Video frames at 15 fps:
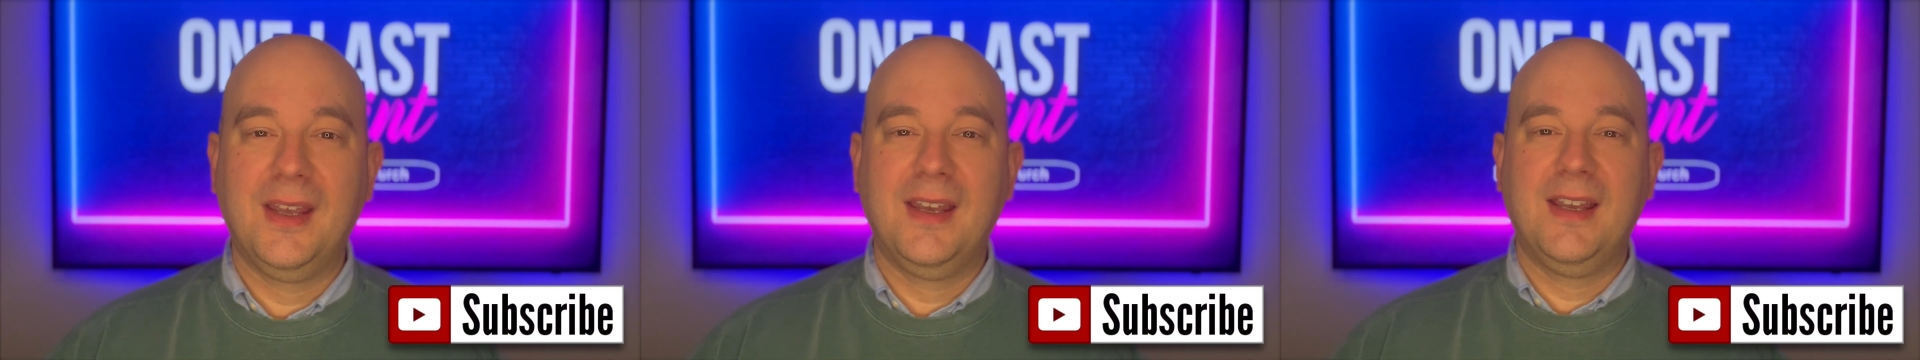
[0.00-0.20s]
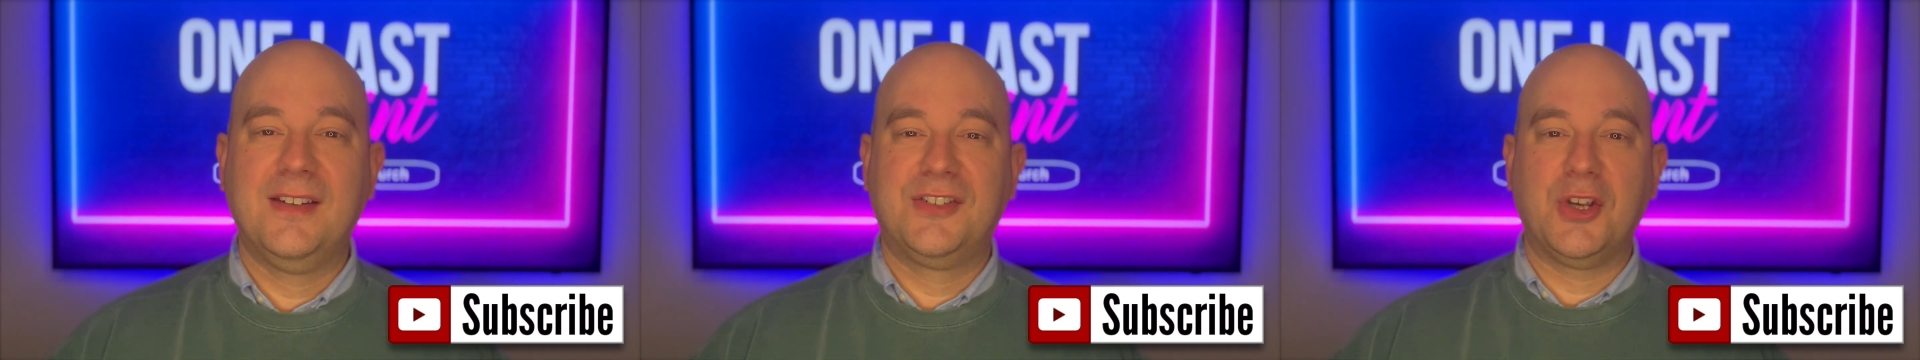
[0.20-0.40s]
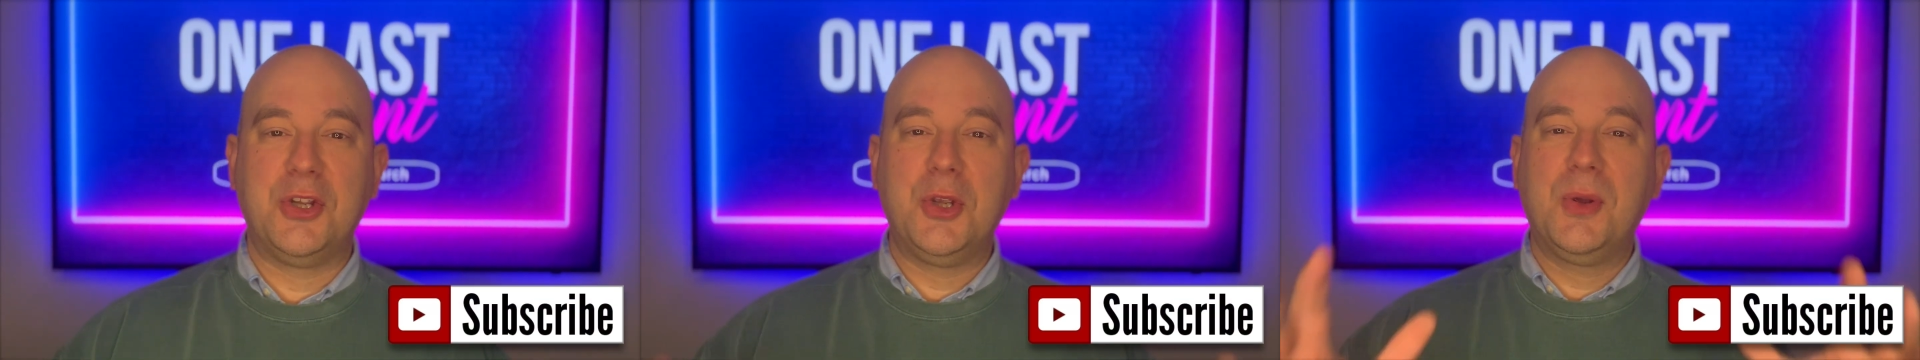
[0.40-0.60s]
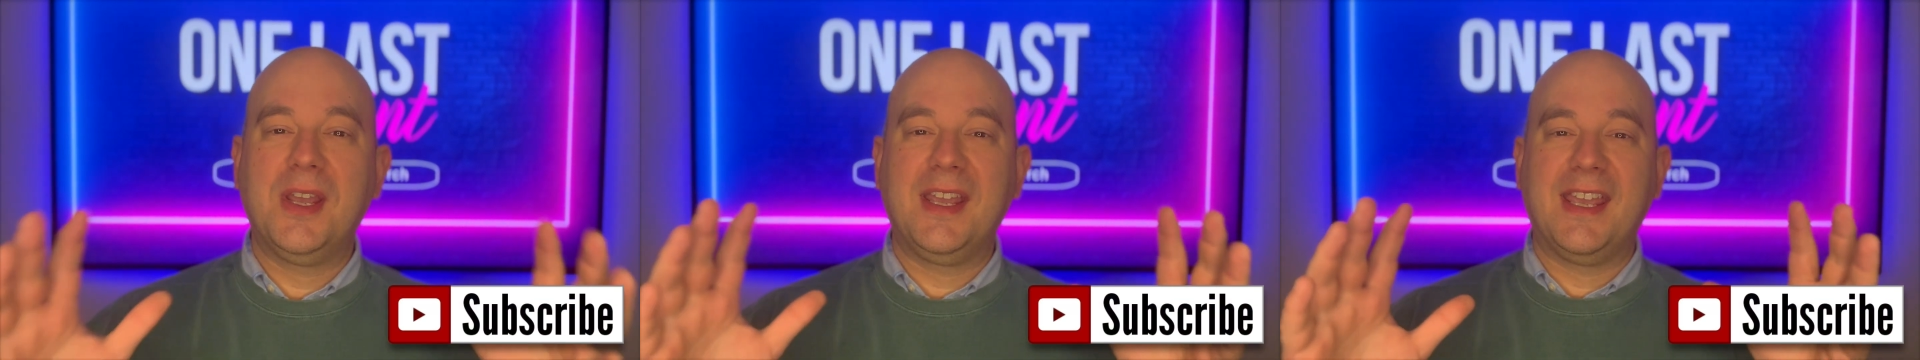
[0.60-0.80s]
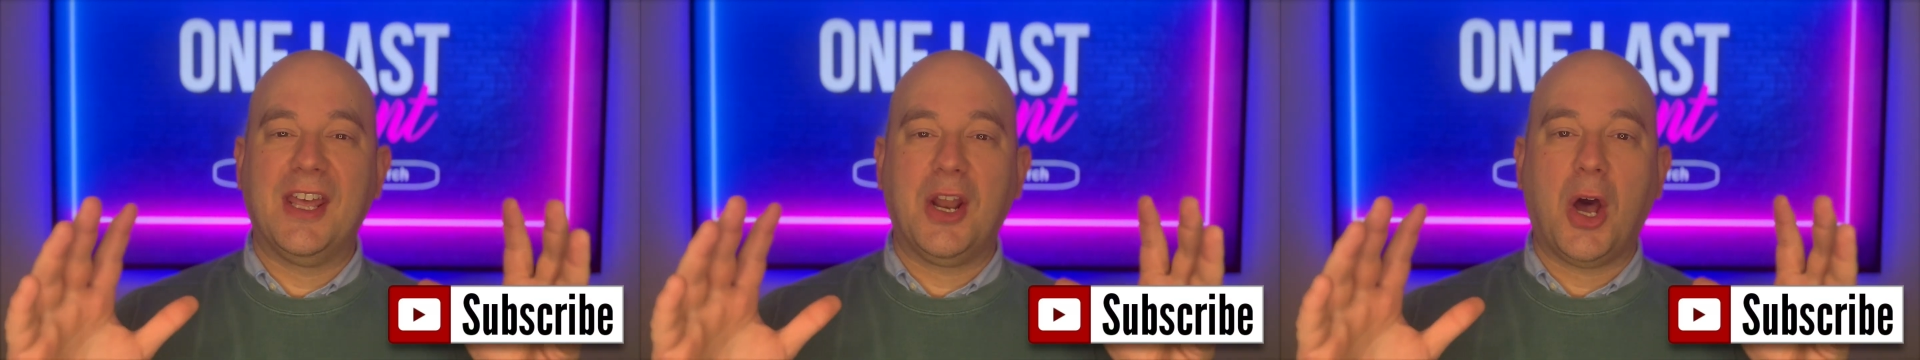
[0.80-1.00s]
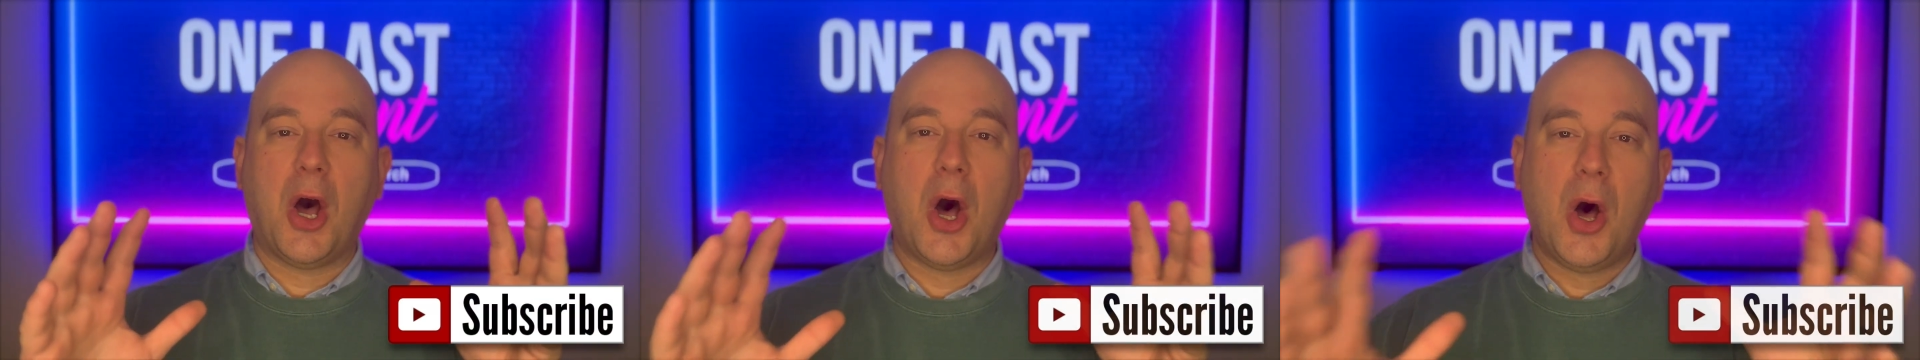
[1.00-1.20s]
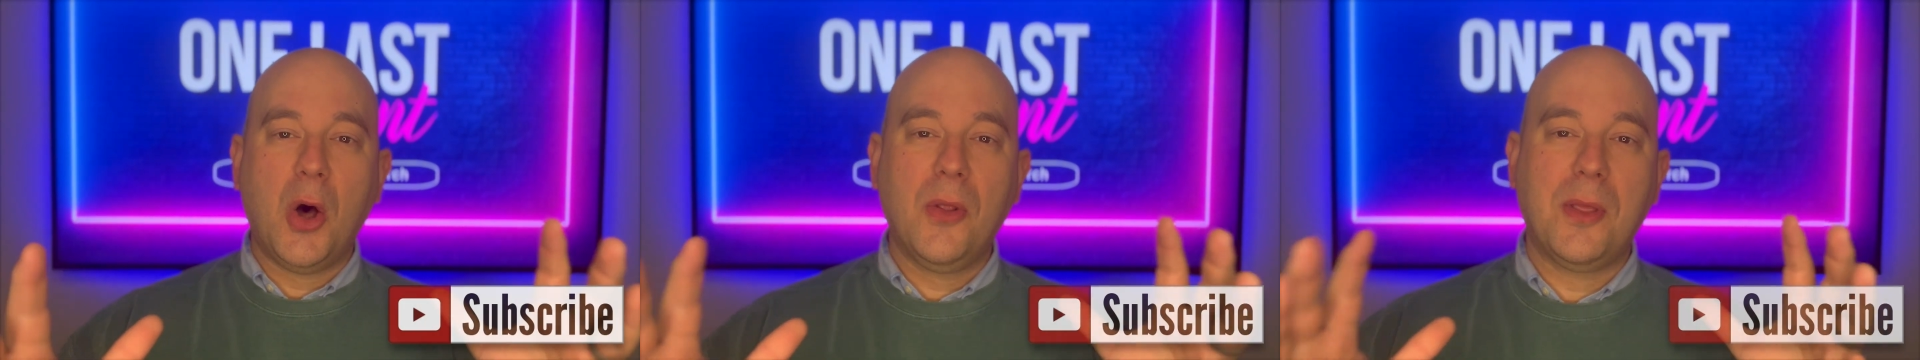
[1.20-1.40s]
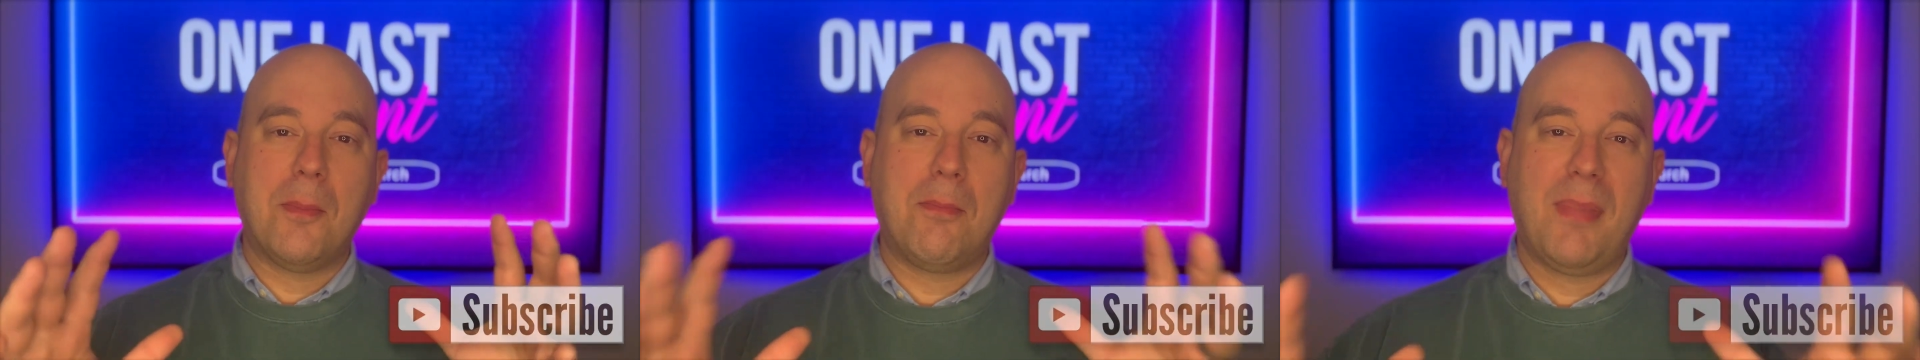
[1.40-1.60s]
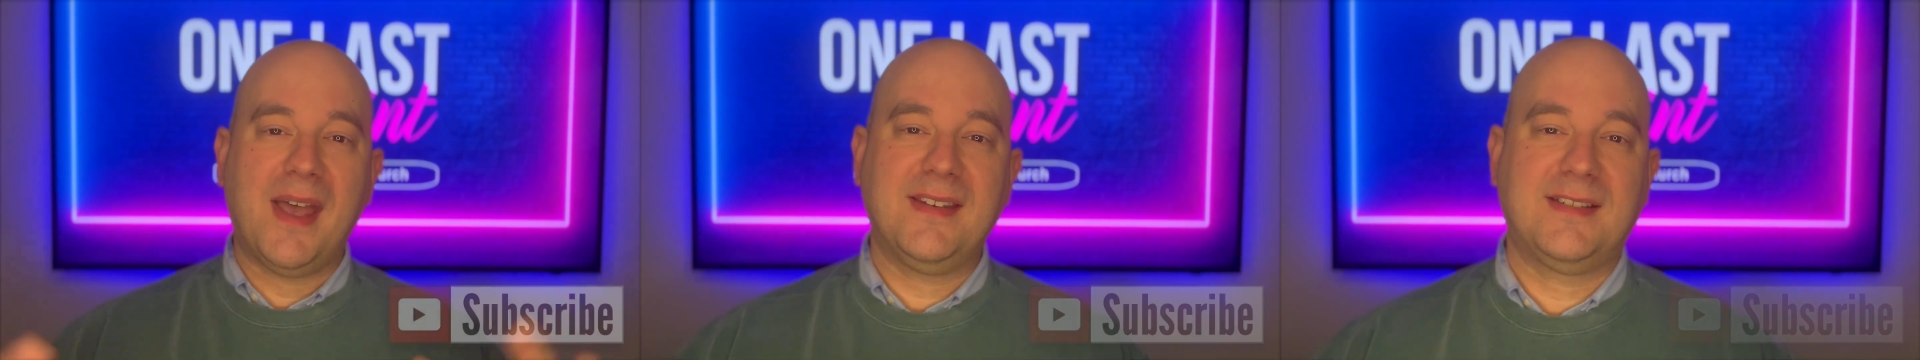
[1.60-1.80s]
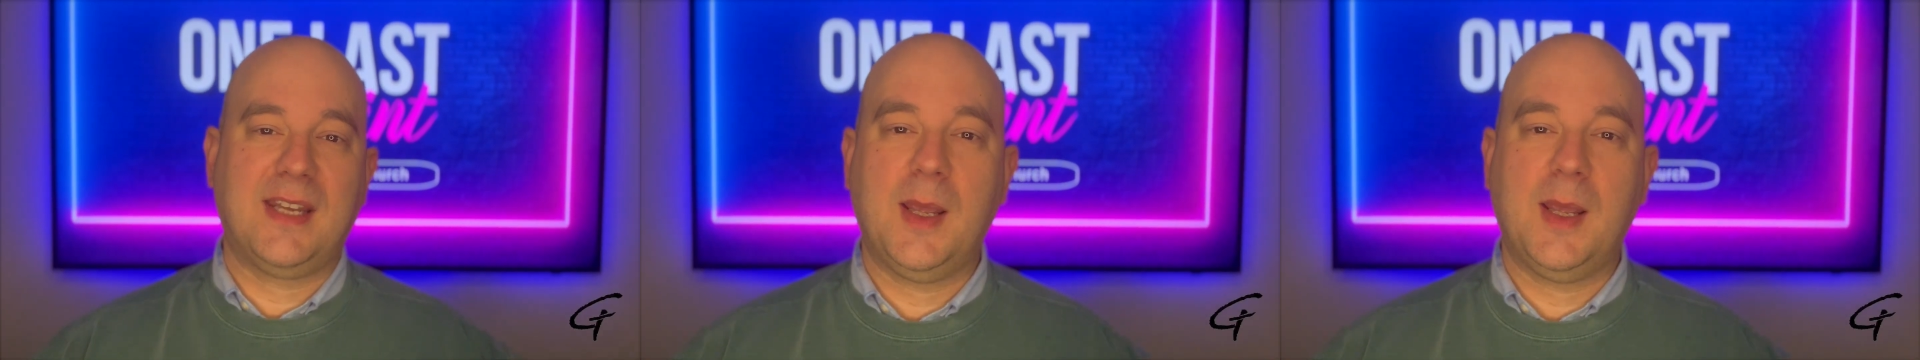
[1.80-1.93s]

so you can get all the best